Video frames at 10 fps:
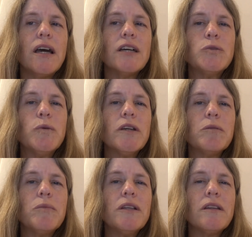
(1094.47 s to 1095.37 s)
As we
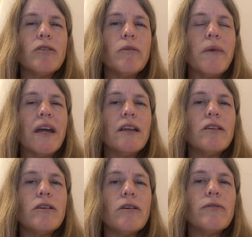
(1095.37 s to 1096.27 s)
commit the
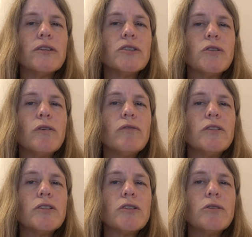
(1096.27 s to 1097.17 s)
remainder of the
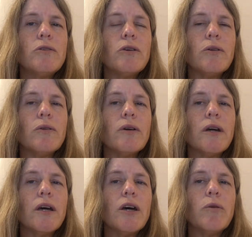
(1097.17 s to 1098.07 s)
service to you,
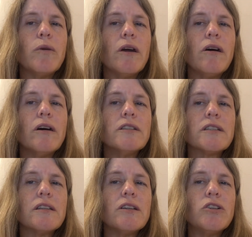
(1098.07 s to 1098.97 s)
we
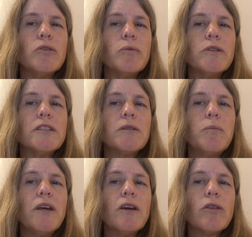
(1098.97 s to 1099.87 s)
ask that you would
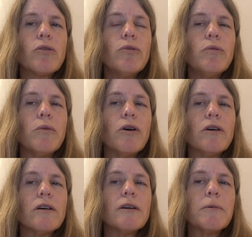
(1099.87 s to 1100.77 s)
speak through
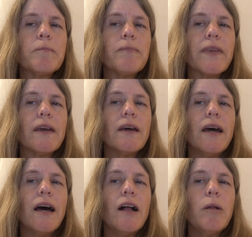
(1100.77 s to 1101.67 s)
Mark.
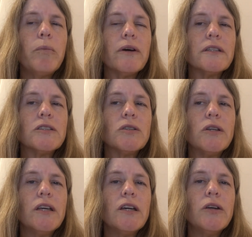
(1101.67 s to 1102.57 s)
Help us to
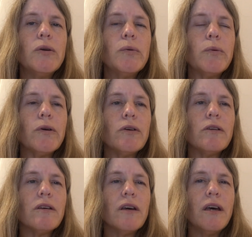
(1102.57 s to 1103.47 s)
hear your
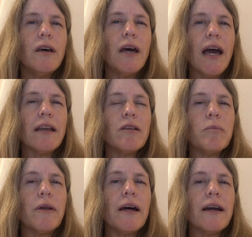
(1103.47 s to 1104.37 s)
word and
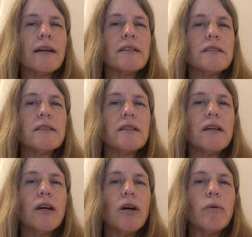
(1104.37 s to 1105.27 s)
apply it.
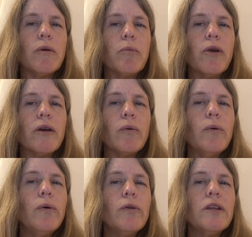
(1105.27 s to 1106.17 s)
We pray
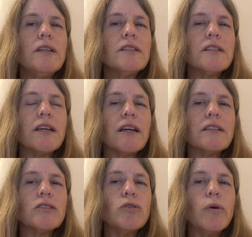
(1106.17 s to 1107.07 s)
all these
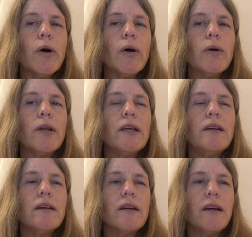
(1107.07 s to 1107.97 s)
things in your
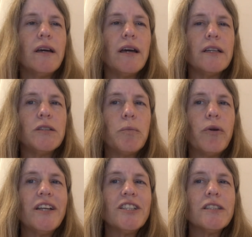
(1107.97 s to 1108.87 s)
holy and
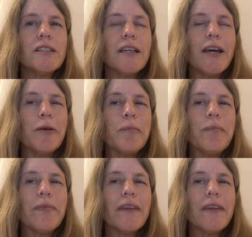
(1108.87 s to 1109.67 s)
precious name